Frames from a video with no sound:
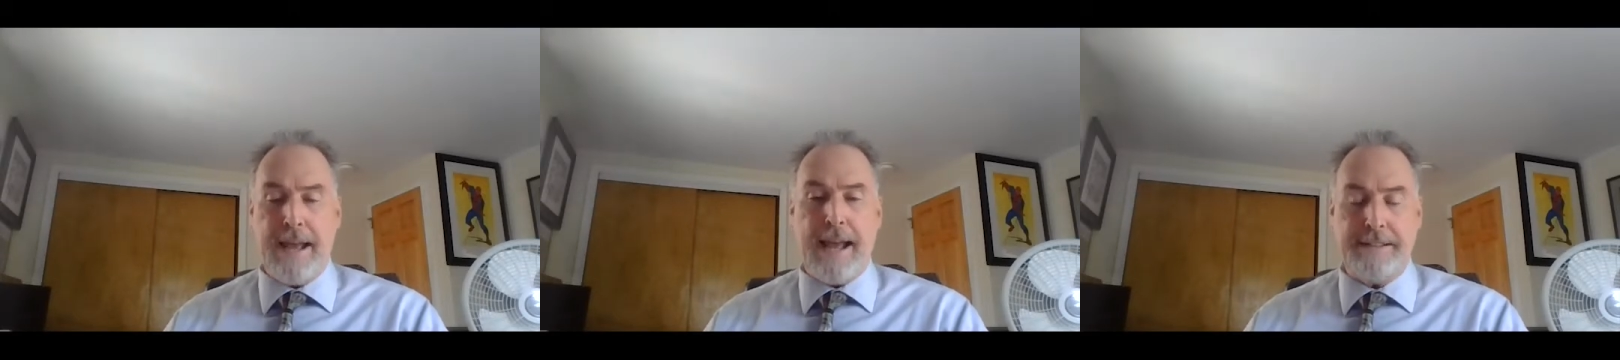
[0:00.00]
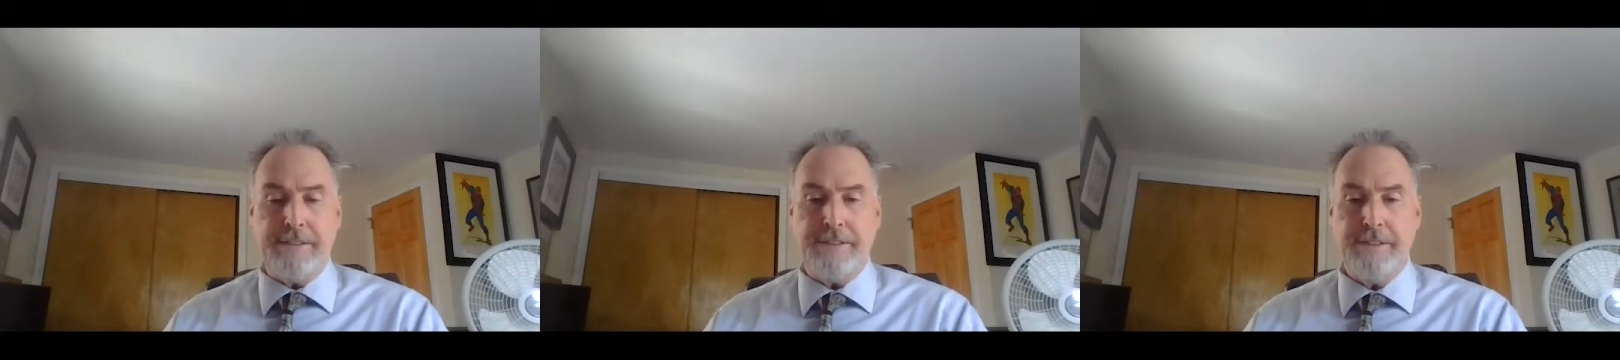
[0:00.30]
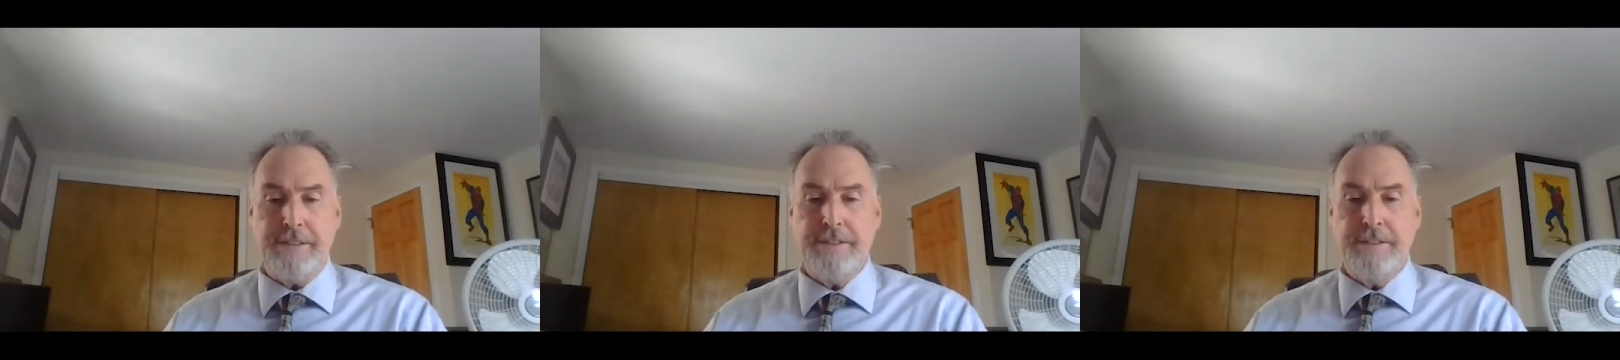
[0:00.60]

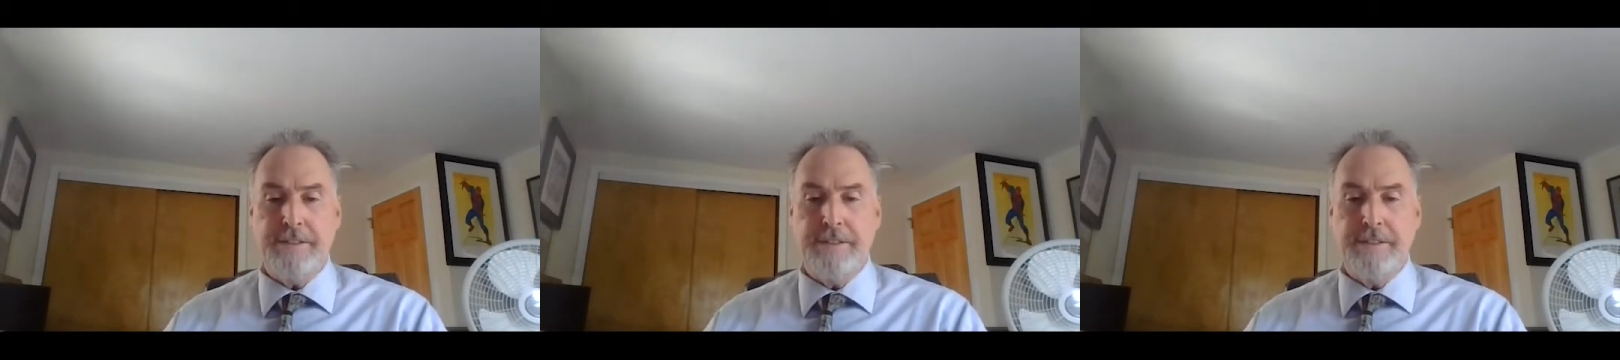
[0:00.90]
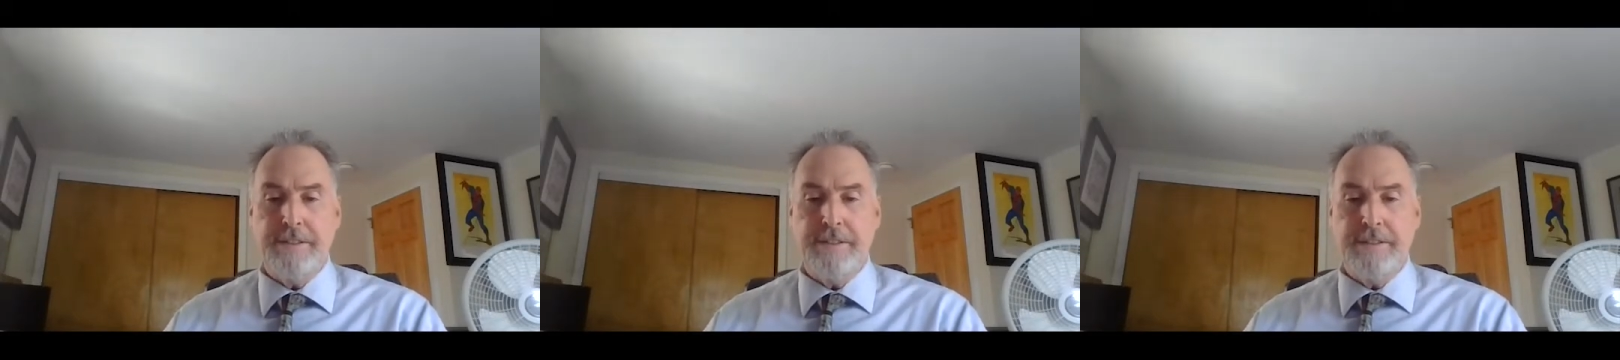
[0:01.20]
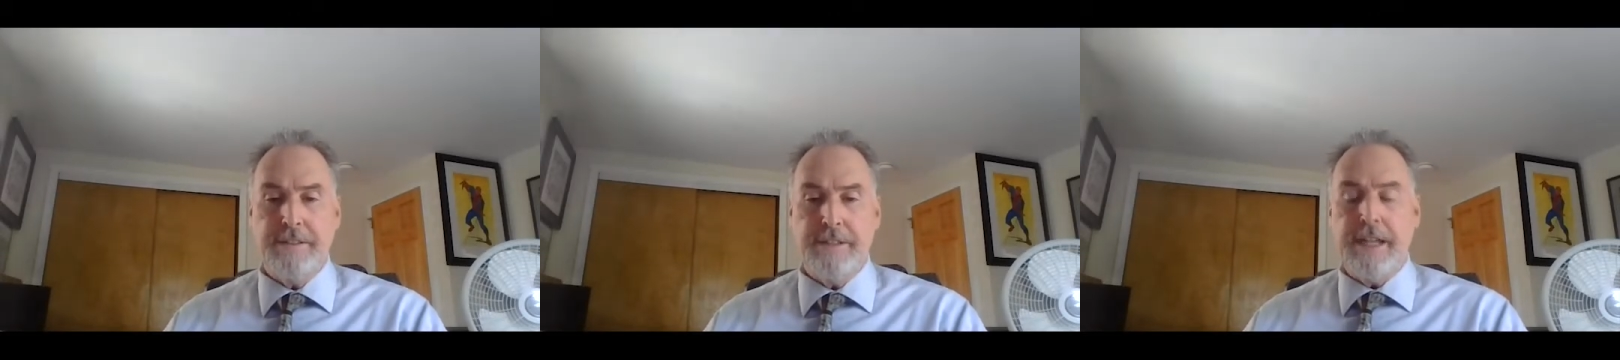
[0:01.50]
bats
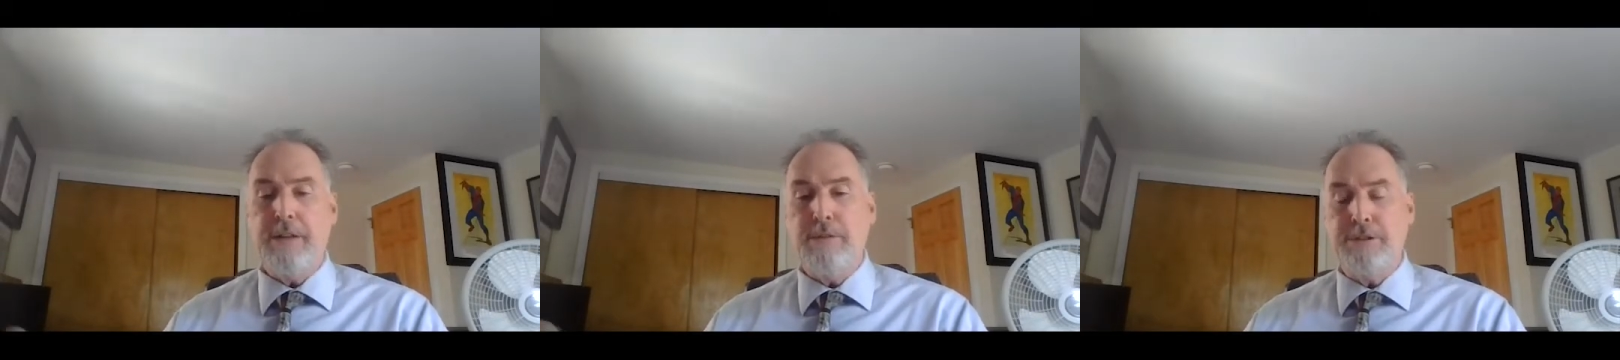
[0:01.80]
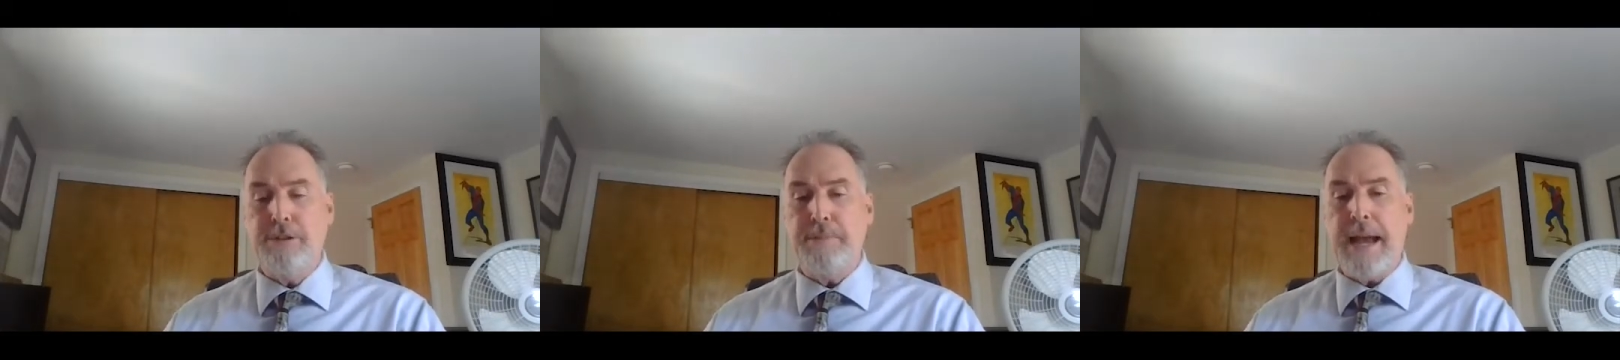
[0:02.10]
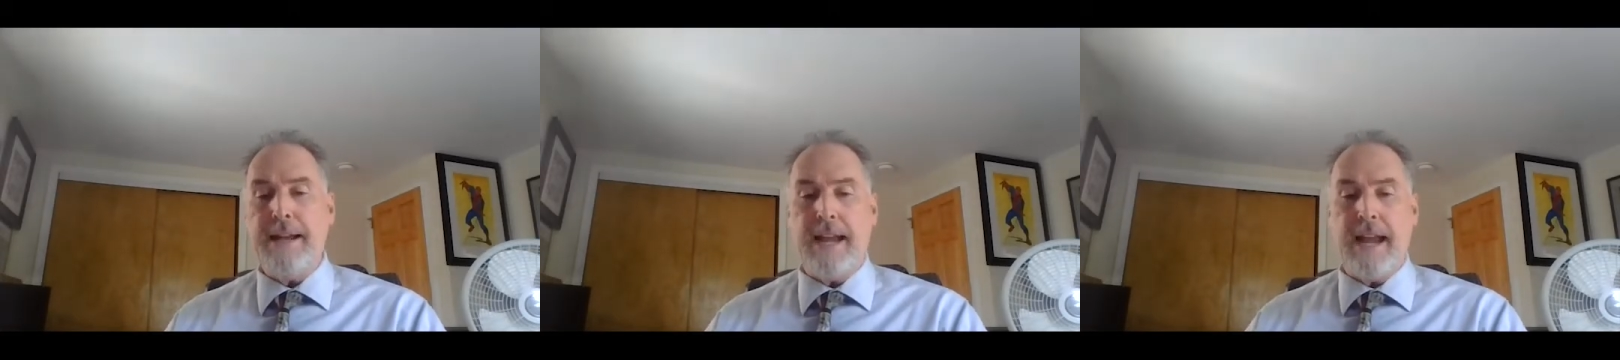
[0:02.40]
equals your
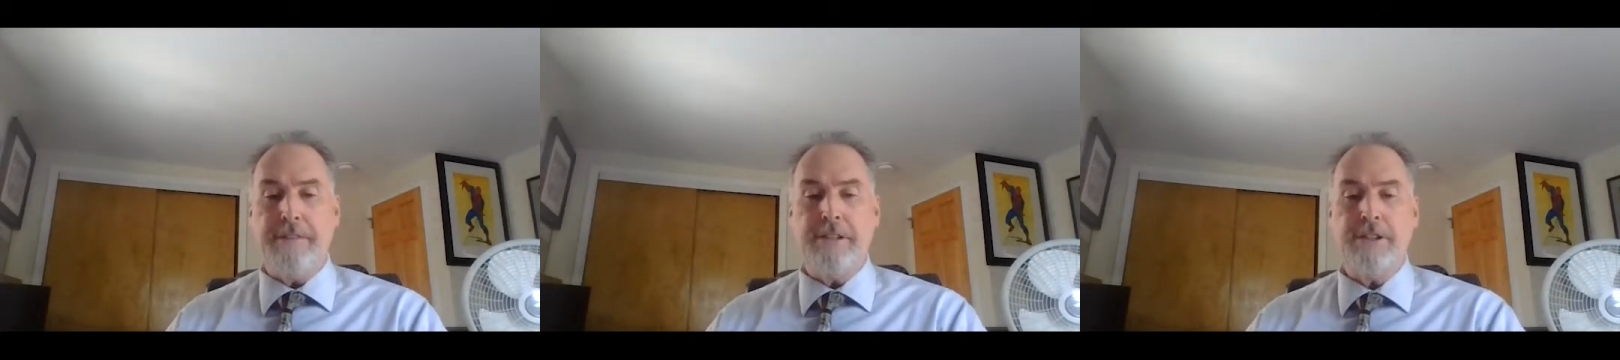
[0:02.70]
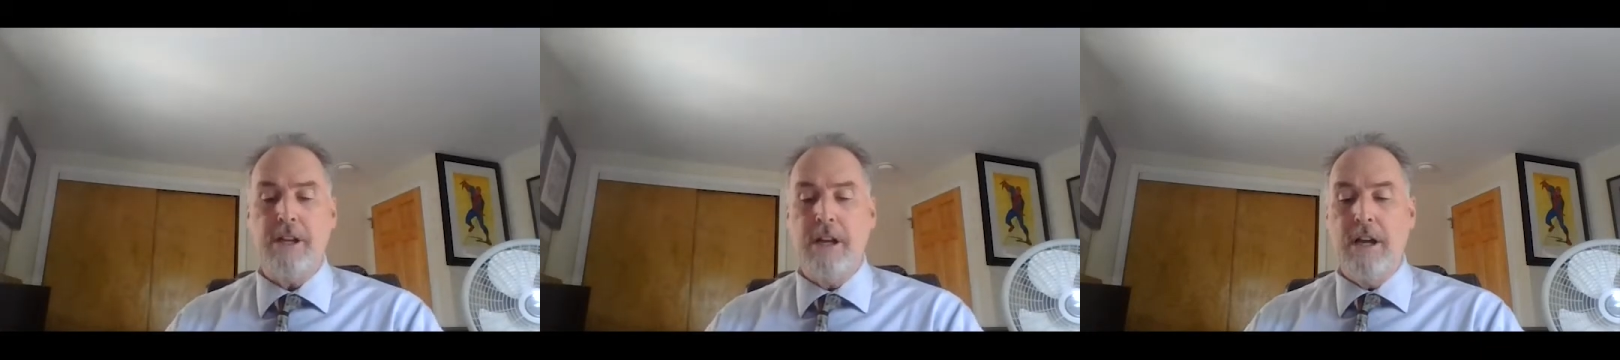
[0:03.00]
batting average.